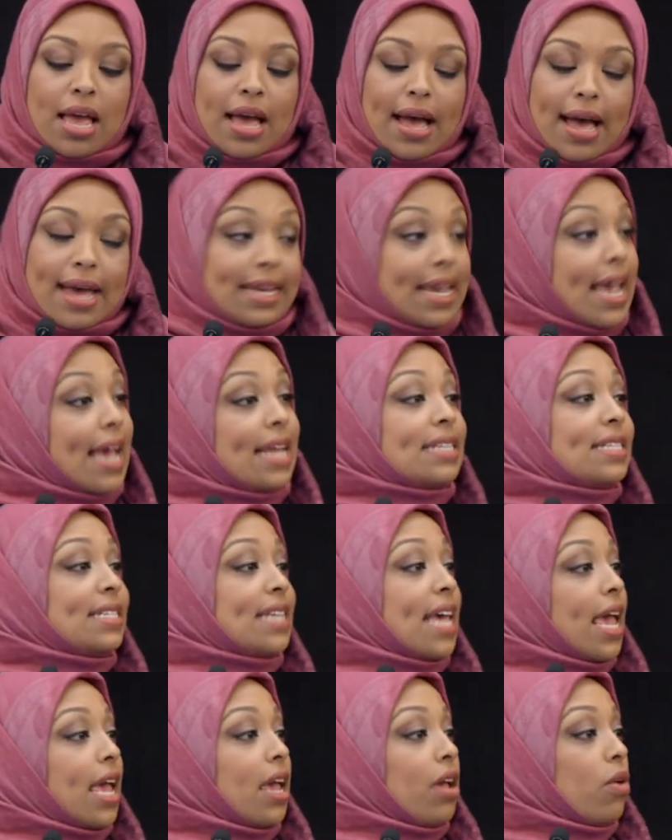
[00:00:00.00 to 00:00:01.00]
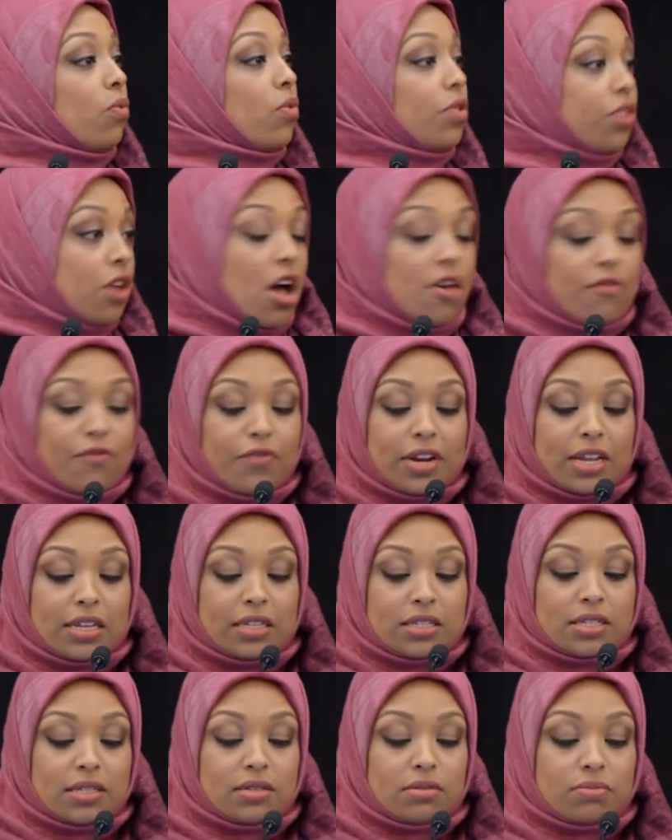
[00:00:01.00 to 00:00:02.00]
I can say with
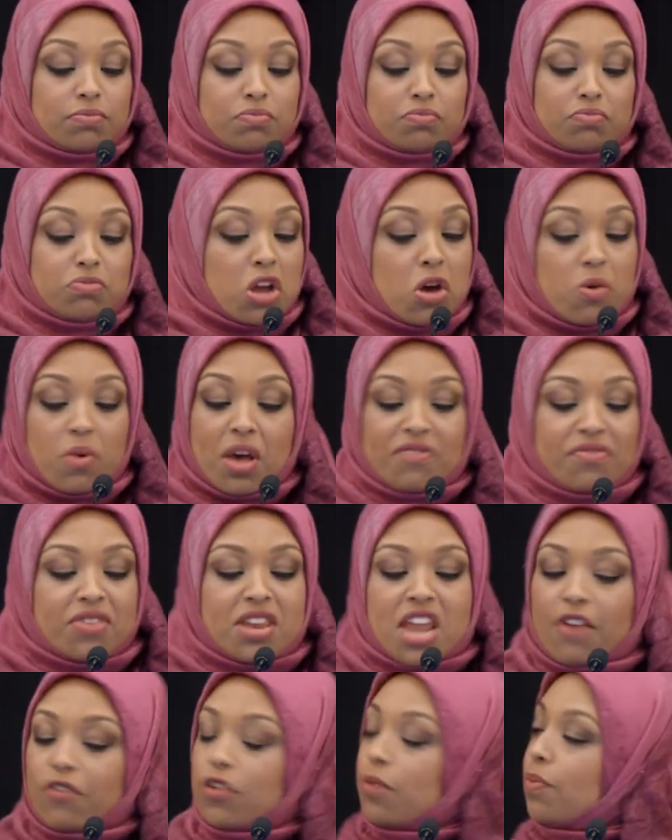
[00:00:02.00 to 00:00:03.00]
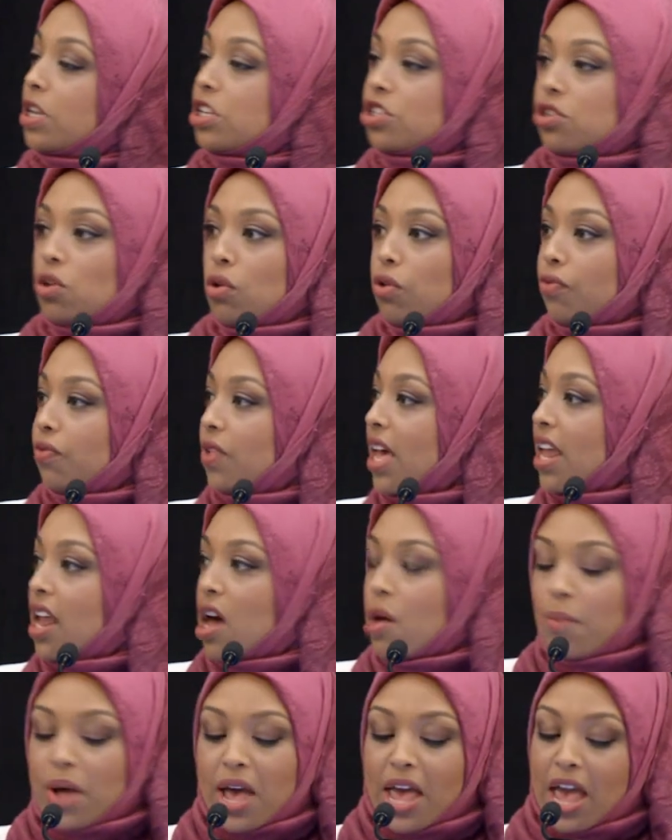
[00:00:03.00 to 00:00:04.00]
confidence, no, I've never been told flat
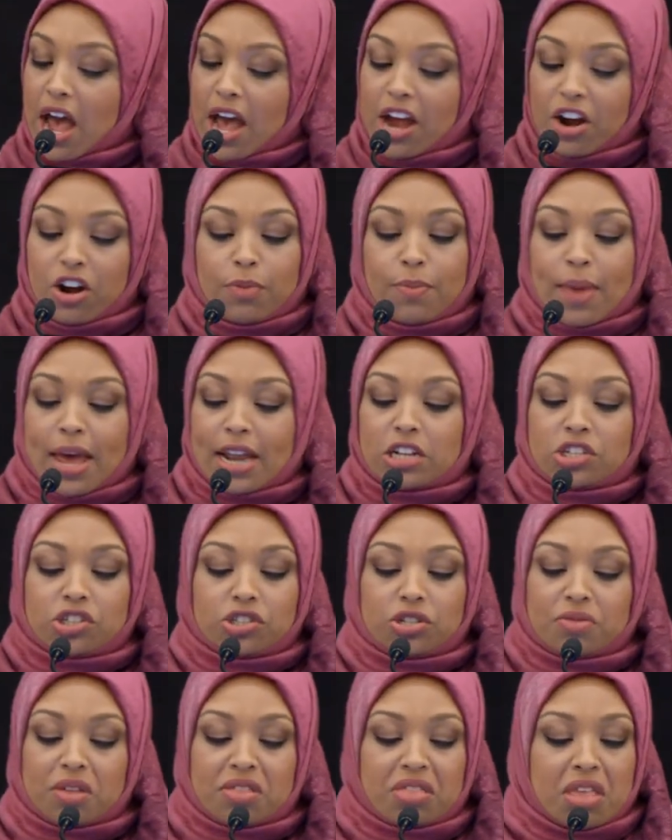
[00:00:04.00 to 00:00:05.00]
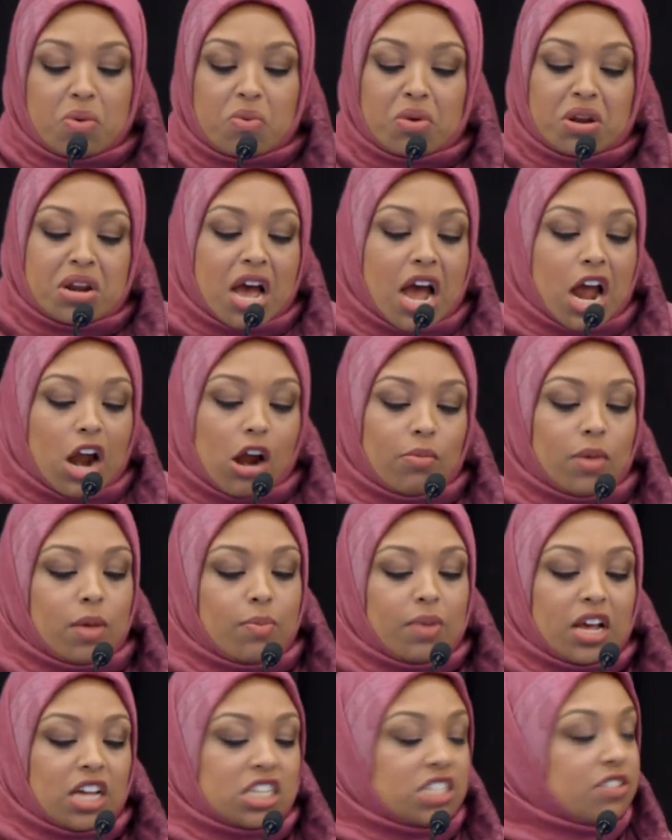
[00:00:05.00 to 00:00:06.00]
out by a hiring manager that they wouldn't hire me
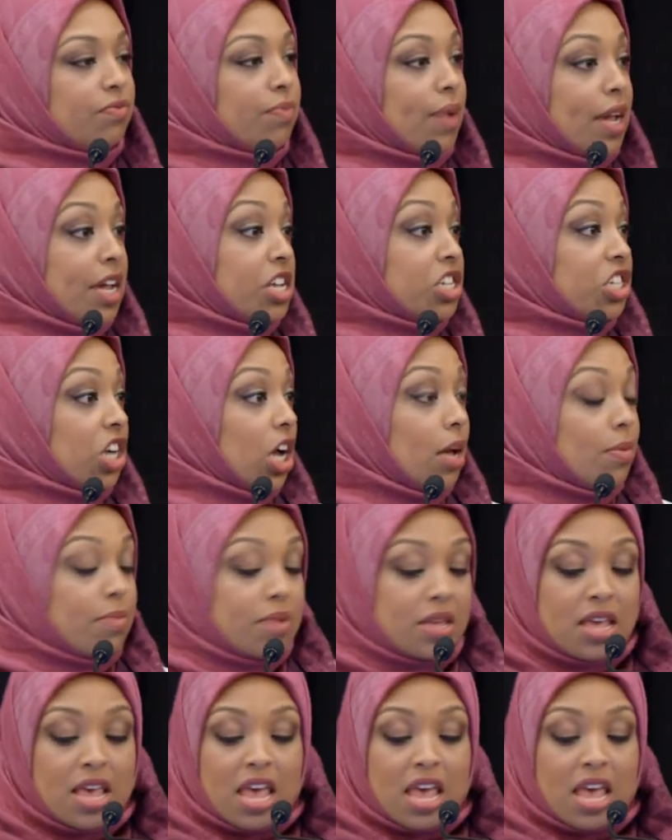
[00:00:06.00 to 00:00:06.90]
because of my hijab.